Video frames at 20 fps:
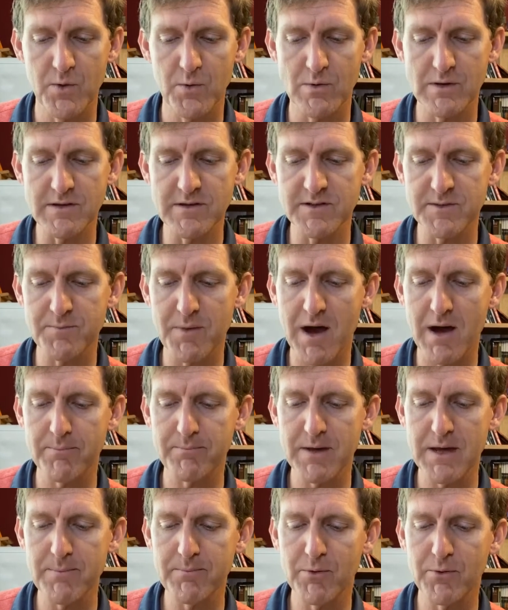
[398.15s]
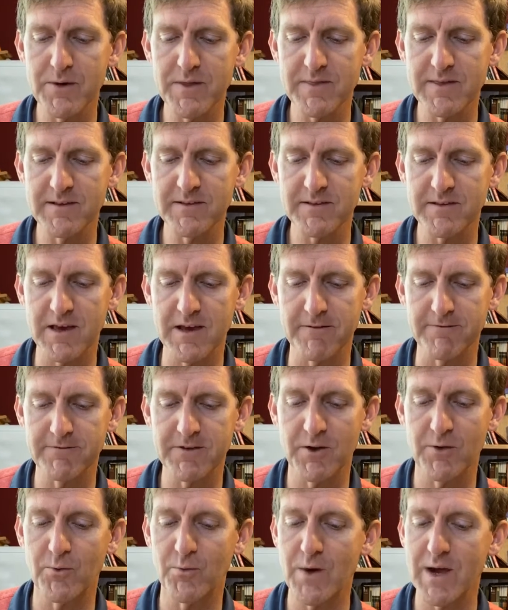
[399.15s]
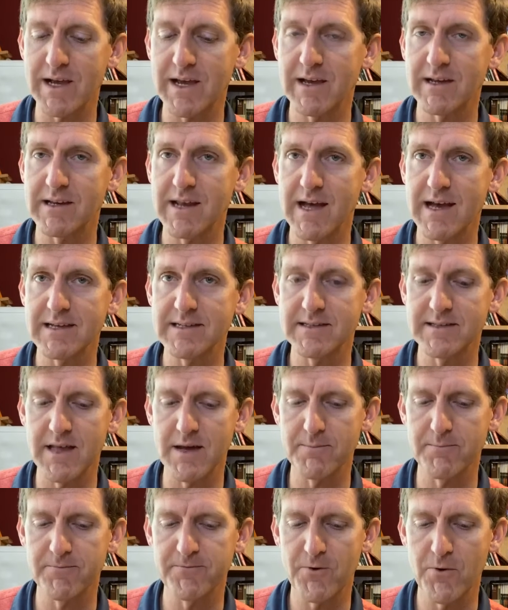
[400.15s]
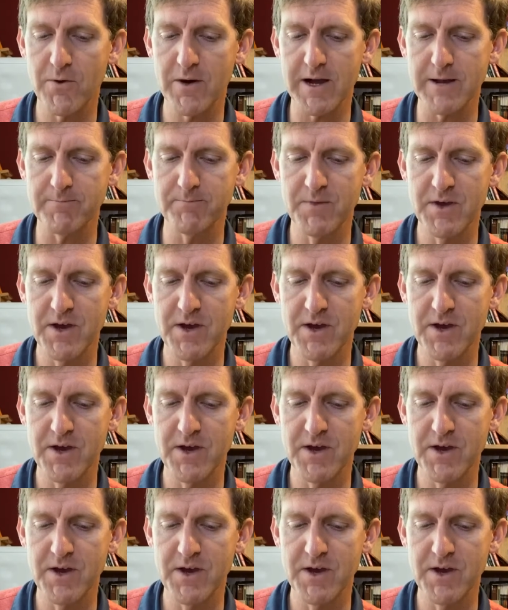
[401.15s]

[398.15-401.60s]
When you spot people with this gift, recognize them for it.